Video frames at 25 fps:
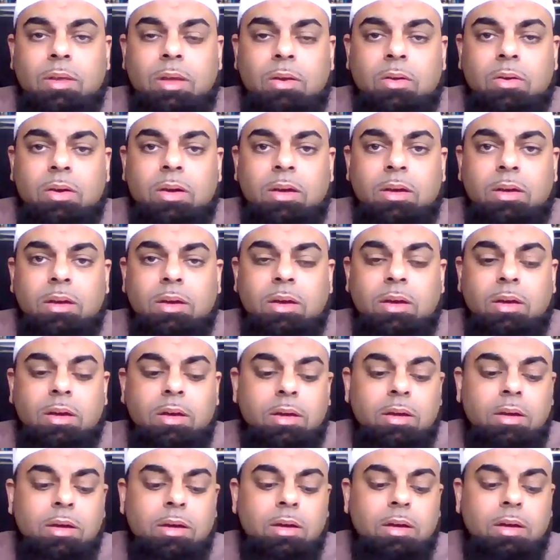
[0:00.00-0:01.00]
Okay?
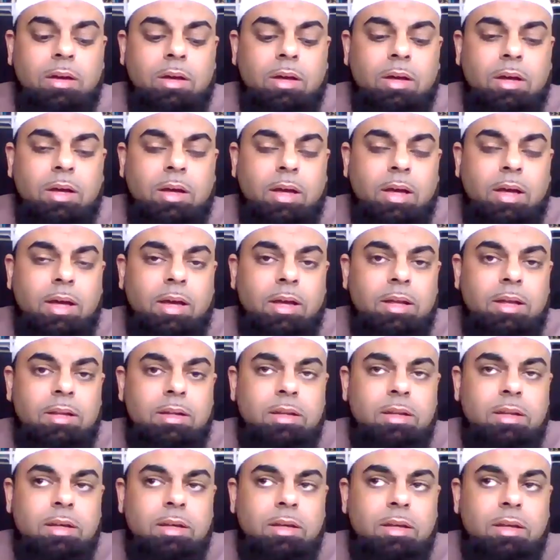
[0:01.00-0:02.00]

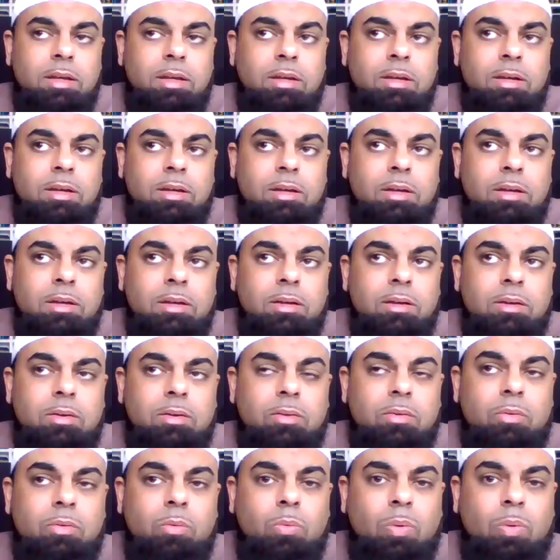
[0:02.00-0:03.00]
And
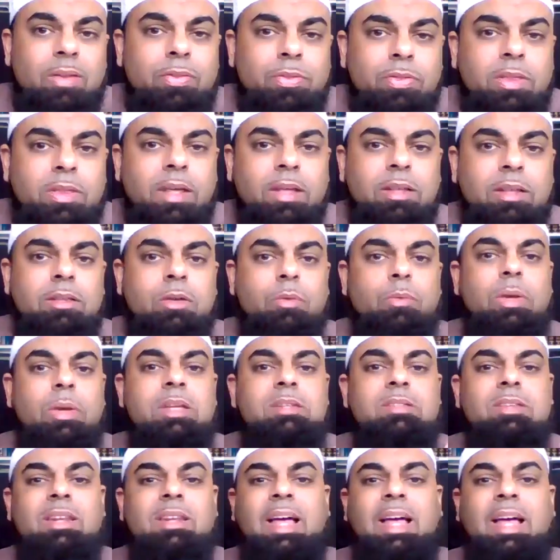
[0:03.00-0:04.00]
one thing, the
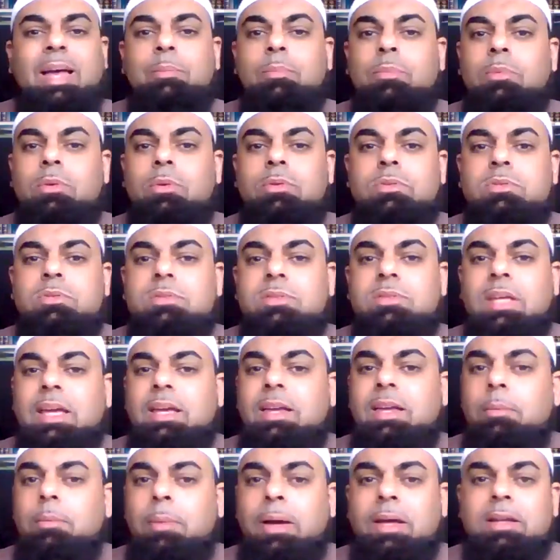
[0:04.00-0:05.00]
reason I'm
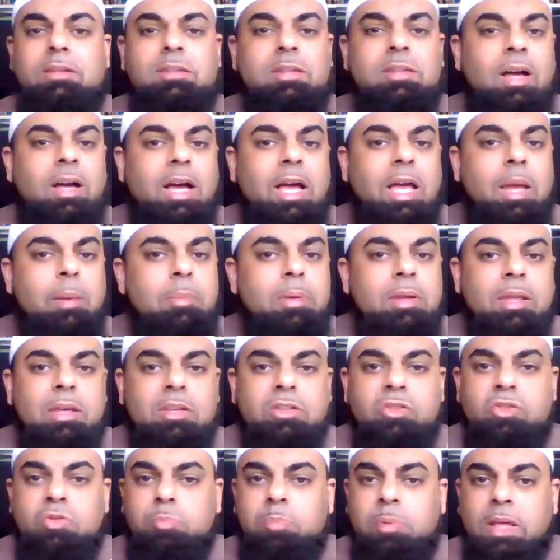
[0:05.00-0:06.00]
taking my time in
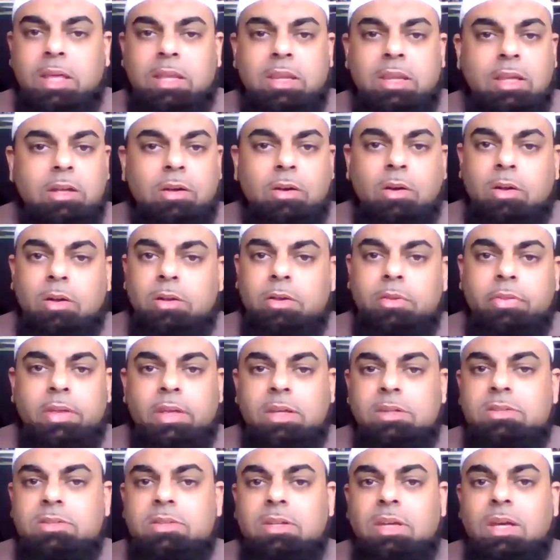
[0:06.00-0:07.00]
explaining all of
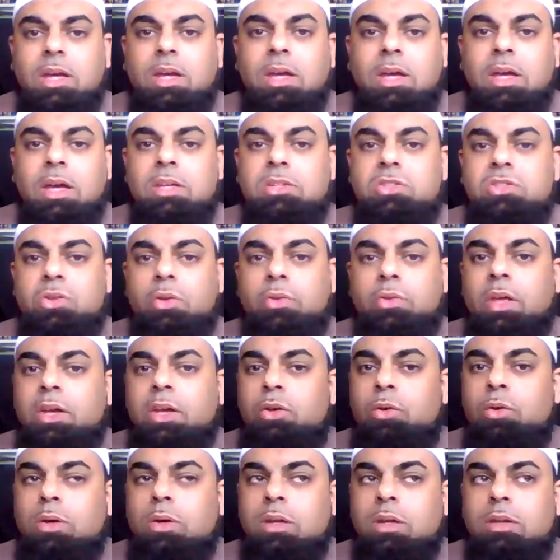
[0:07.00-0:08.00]
this is so that
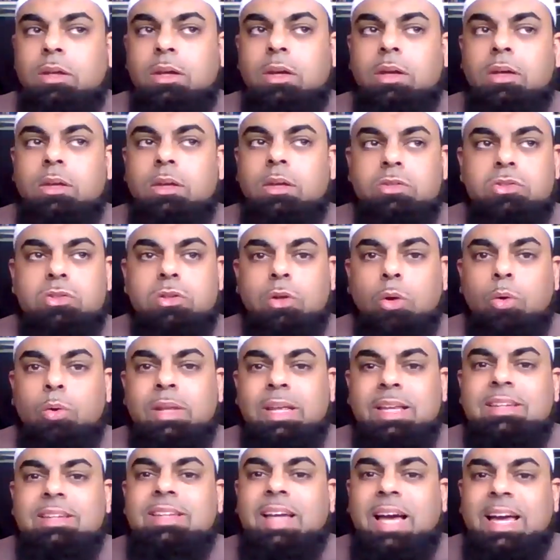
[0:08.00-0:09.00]
you can
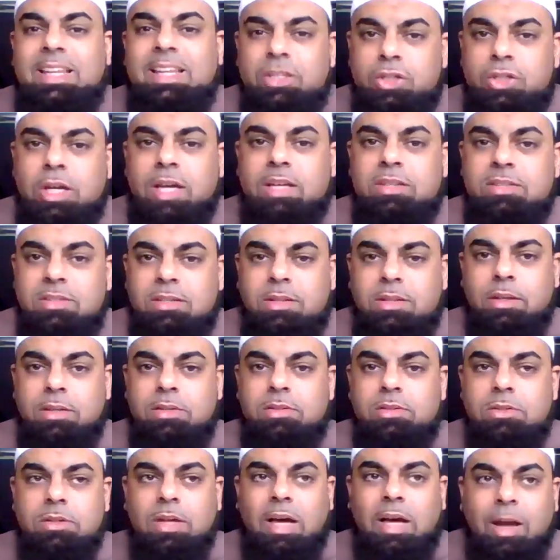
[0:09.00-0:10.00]
slowly digest
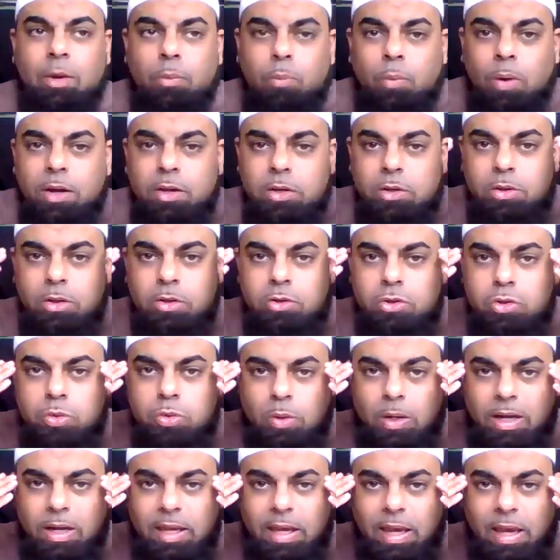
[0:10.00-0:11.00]
this. I want you to
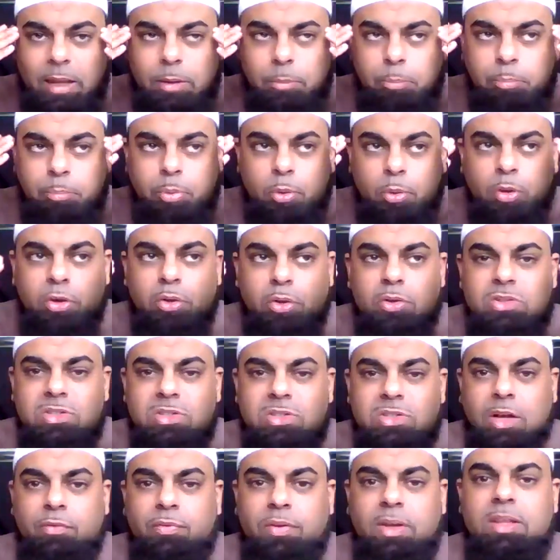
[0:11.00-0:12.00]
try and put
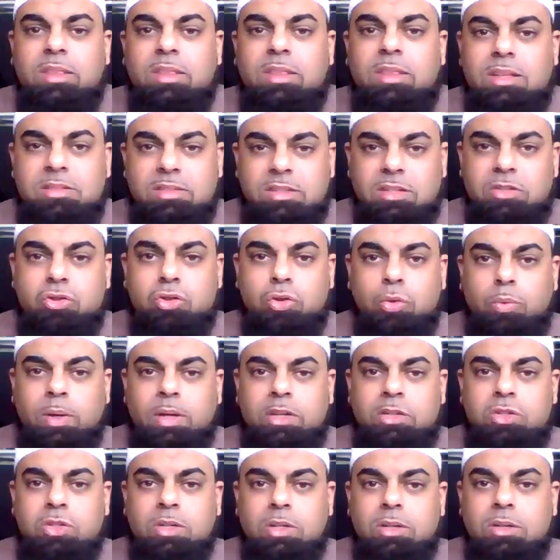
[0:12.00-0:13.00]
yourself in that
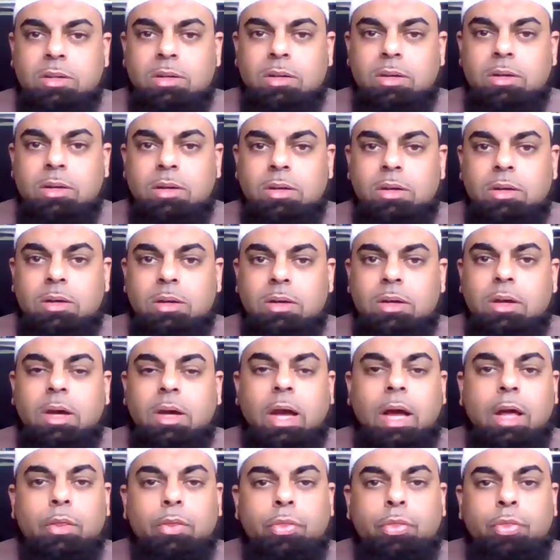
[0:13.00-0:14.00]
situation
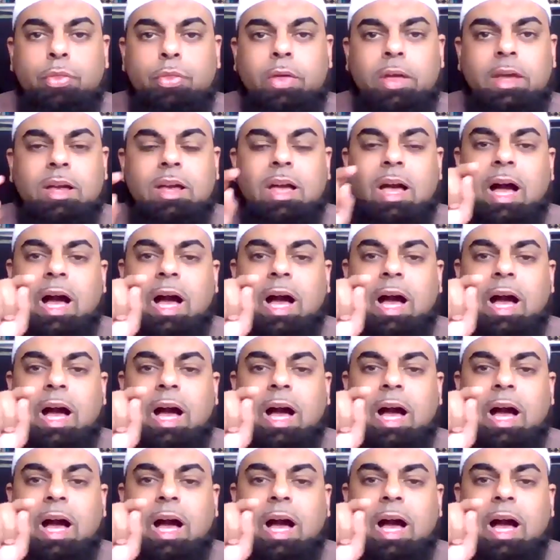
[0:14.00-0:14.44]
and think